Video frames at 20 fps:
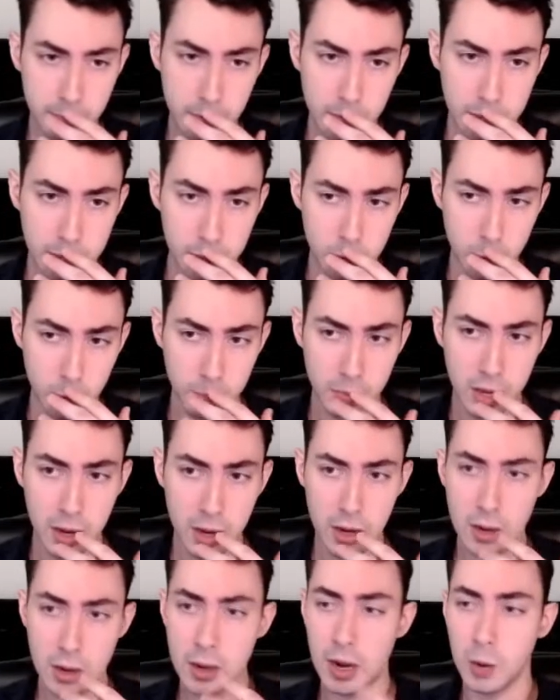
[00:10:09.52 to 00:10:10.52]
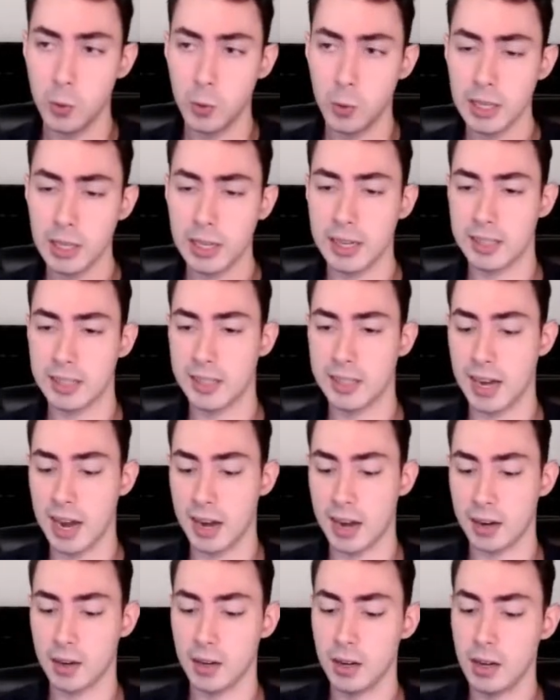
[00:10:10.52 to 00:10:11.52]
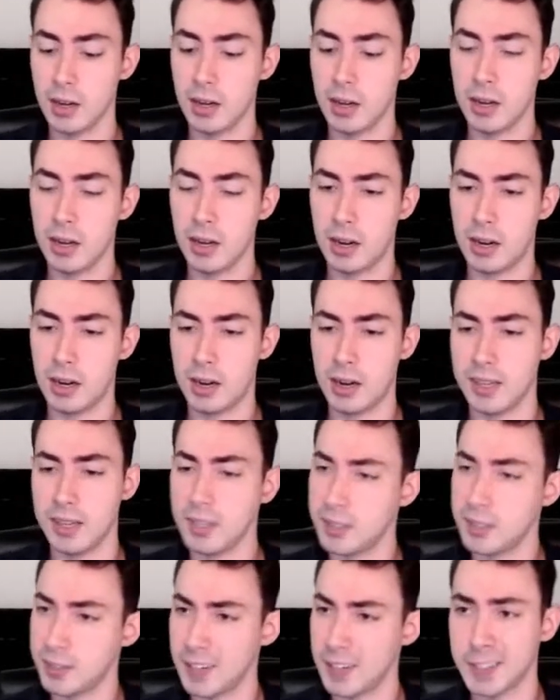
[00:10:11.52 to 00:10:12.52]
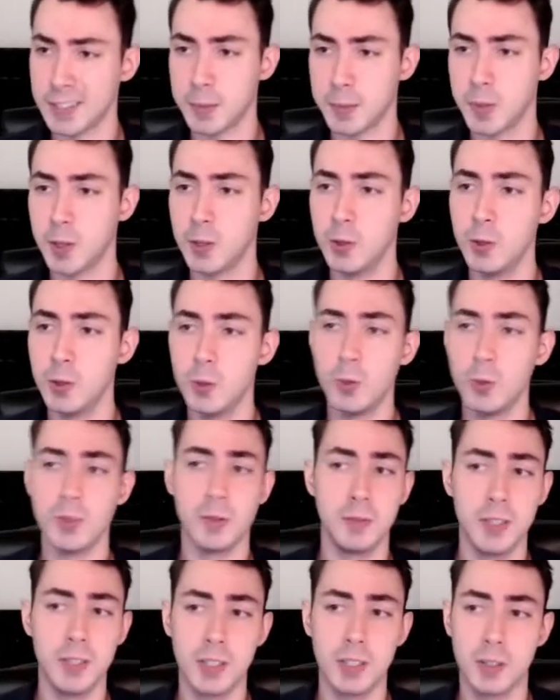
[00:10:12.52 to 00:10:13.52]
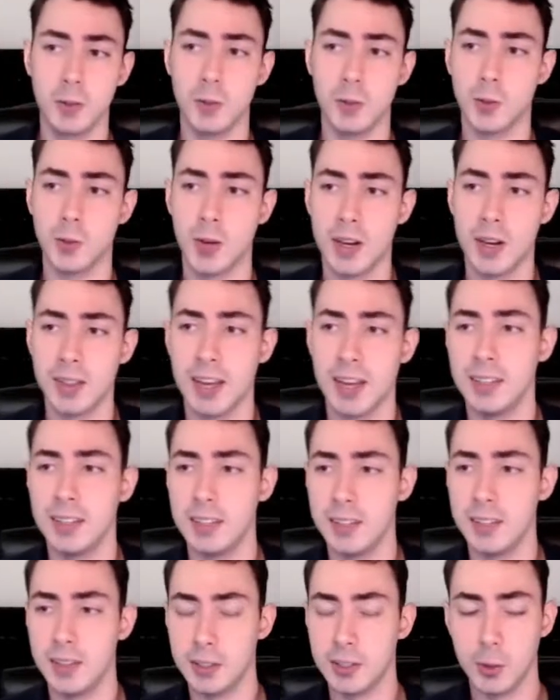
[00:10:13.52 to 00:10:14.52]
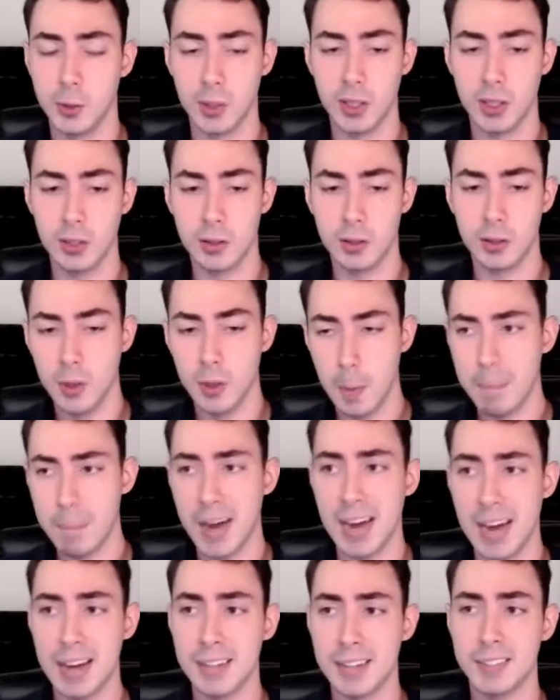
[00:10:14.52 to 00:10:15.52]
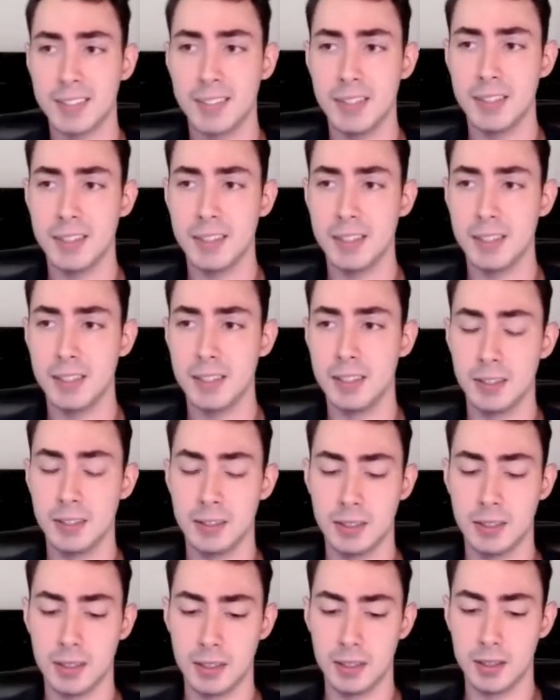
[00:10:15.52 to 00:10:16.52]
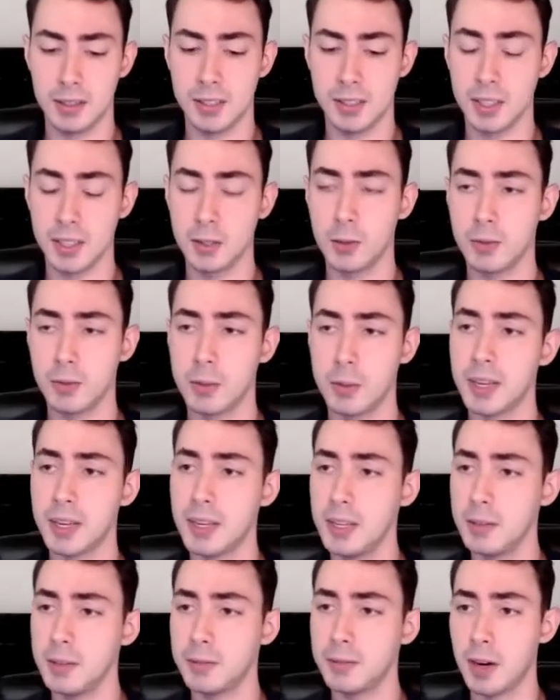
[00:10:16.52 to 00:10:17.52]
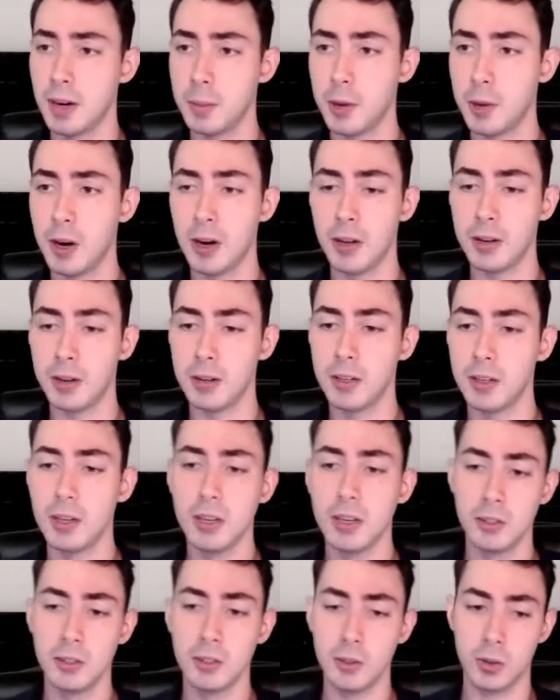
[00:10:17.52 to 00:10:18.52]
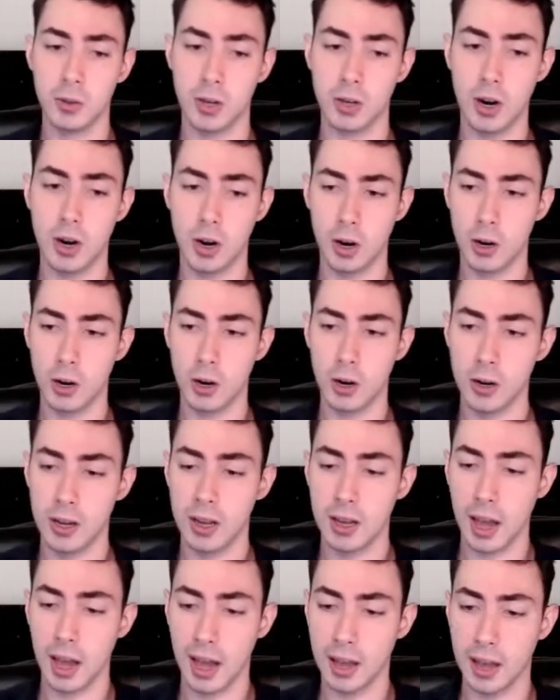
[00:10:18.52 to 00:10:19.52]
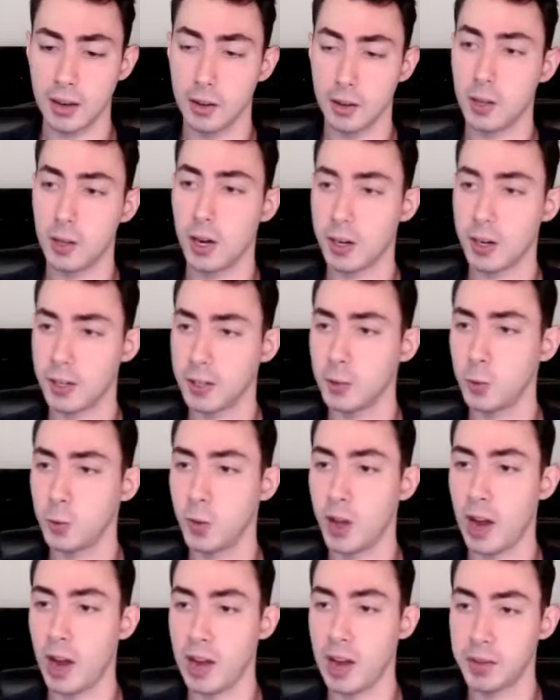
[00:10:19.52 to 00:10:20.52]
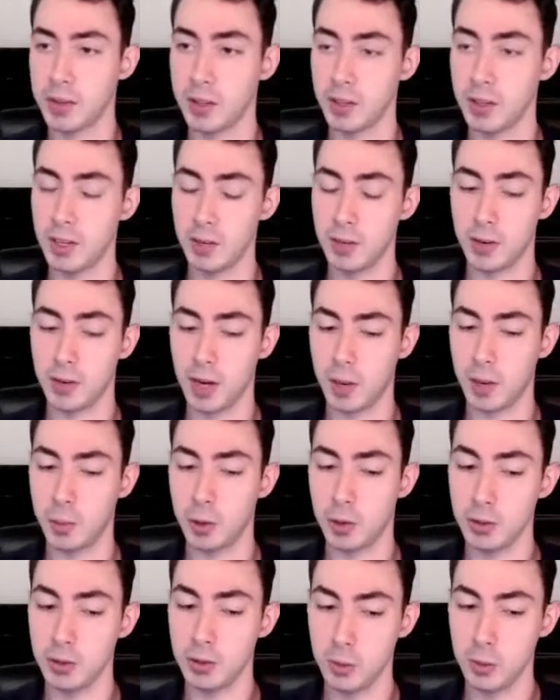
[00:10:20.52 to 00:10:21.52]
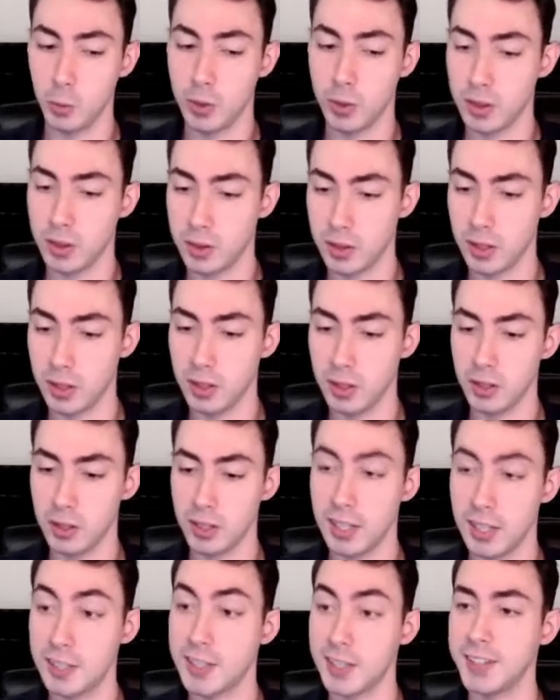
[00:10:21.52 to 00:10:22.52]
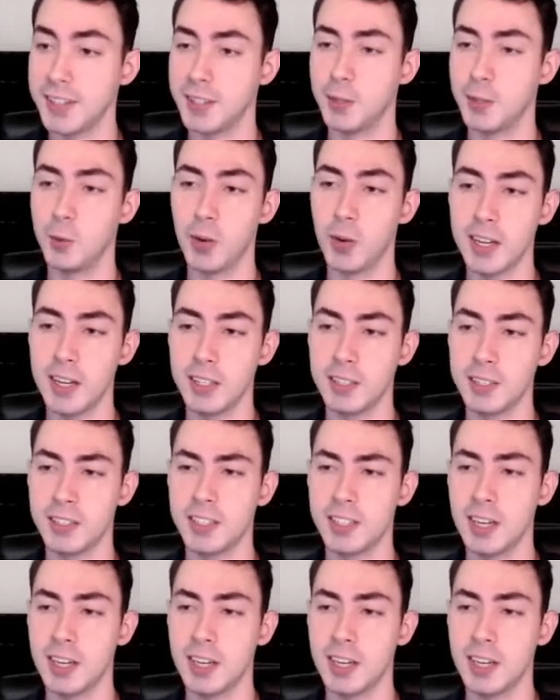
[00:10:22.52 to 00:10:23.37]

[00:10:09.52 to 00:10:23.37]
So a relay attack is not something new to vehicles, right? The idea that you can pass the signal from a key fob on to a car and unlock it without having the key fob within the intended range